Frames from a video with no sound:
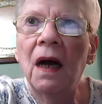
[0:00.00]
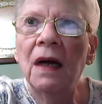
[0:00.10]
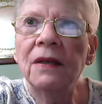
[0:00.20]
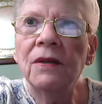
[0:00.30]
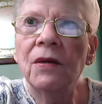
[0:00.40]

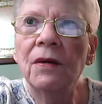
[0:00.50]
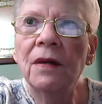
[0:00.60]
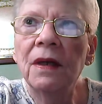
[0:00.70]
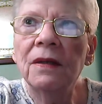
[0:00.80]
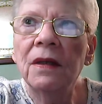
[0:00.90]
Let's
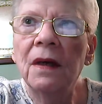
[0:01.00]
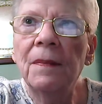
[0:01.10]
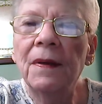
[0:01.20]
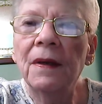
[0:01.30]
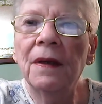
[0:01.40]
turn this up
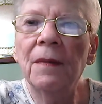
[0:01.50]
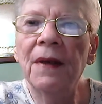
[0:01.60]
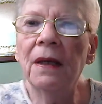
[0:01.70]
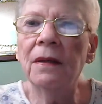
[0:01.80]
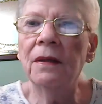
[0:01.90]
a little
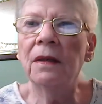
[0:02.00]
bit.